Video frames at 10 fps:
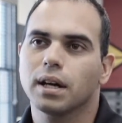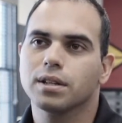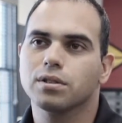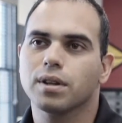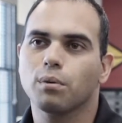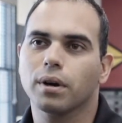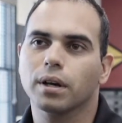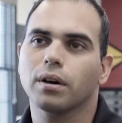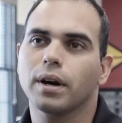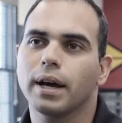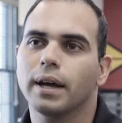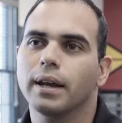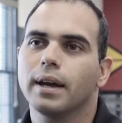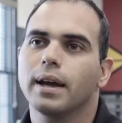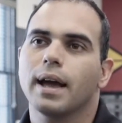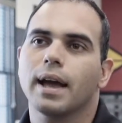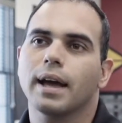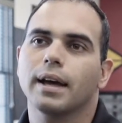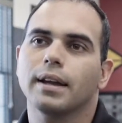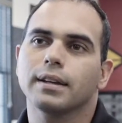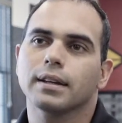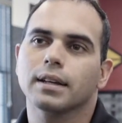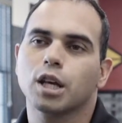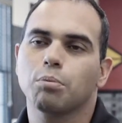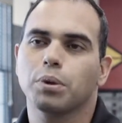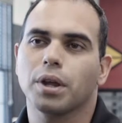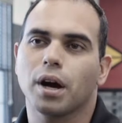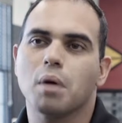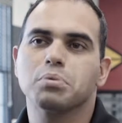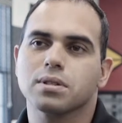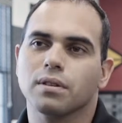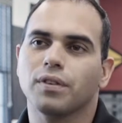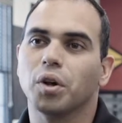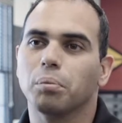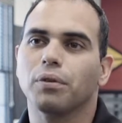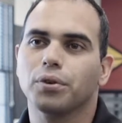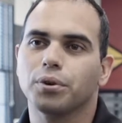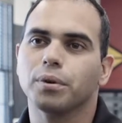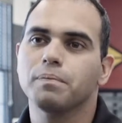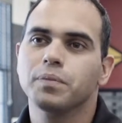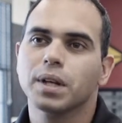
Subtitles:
and so they want to go ahead and keep the options available to them.